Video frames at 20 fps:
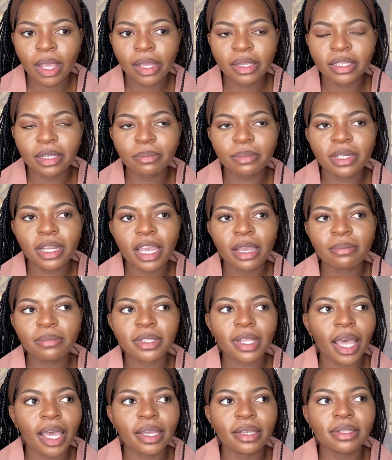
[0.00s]

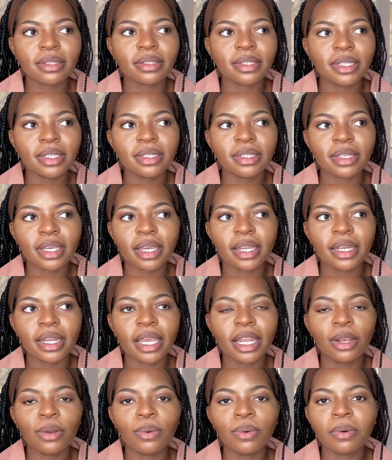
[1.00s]
Sometimes I sit and
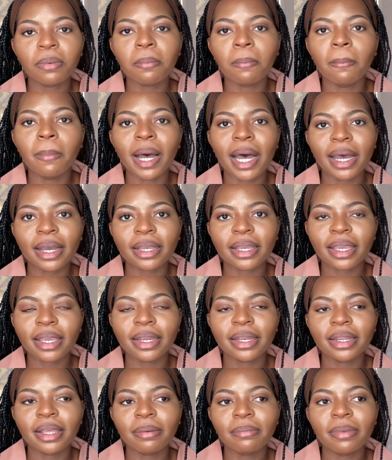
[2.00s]
I look back
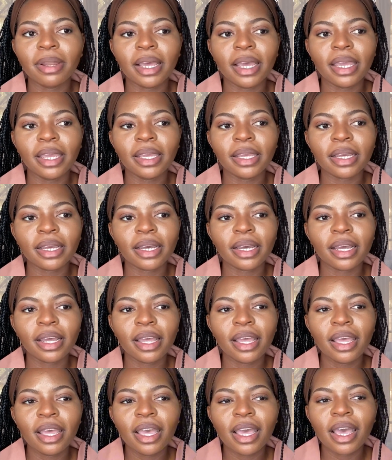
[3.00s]
and I'm like,
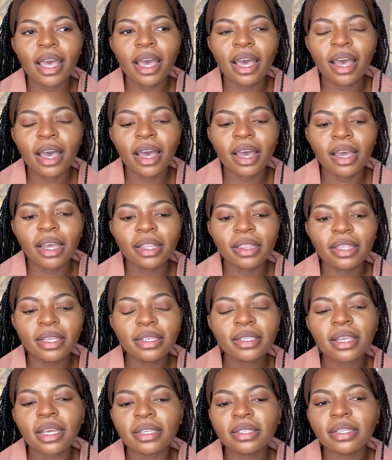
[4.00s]

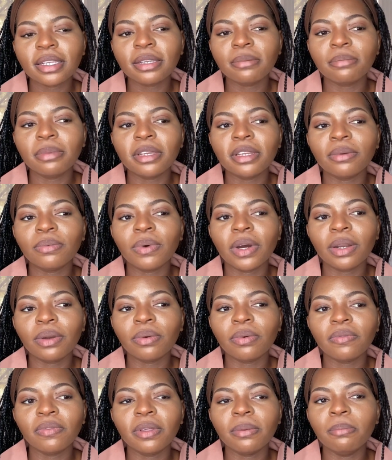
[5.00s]
this hasn't been one
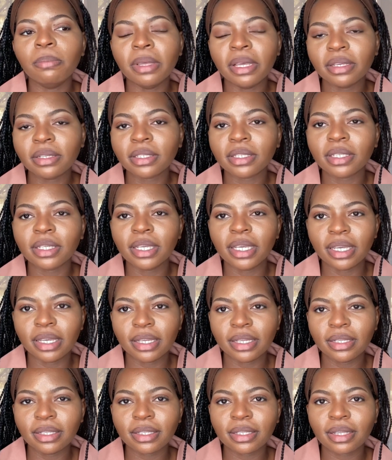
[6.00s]
of the best
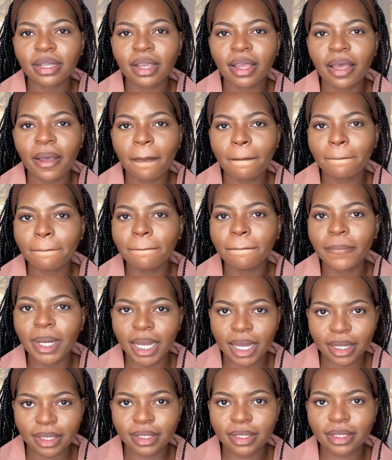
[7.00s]
years,
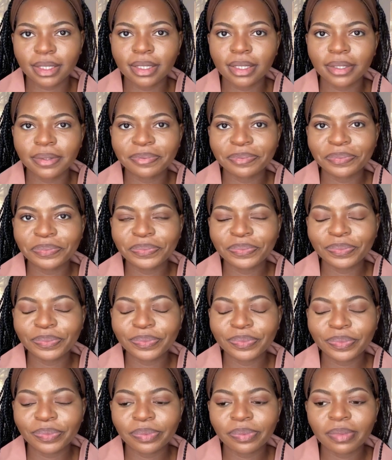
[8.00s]
but
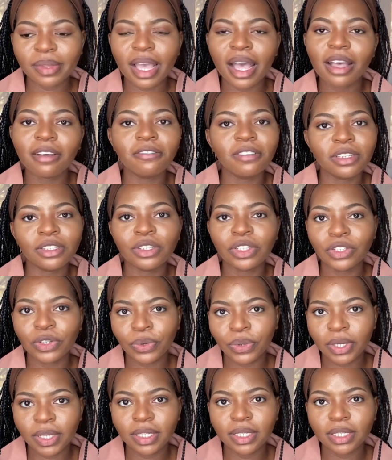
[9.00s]
I've
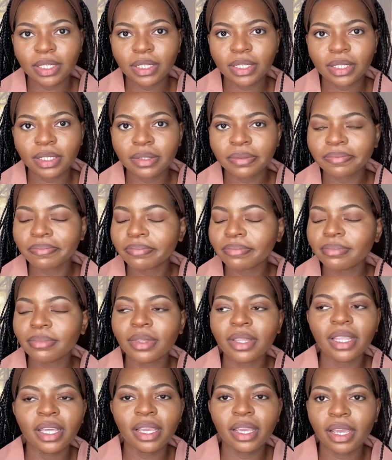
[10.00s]
enjoyed
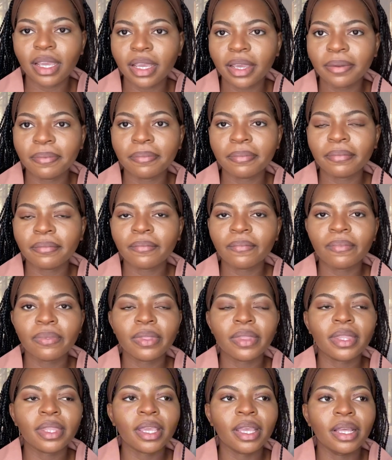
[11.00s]
the year.
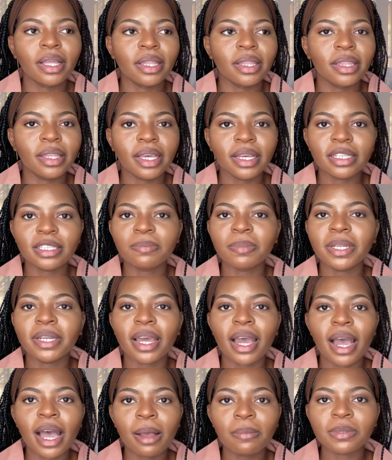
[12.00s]
There's
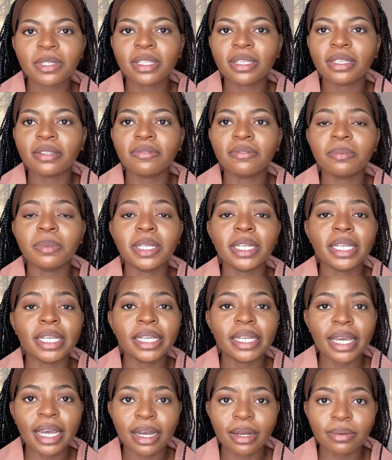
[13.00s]
been ups, there's
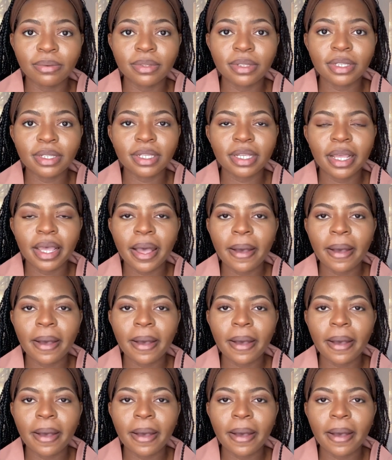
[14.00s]
been downs.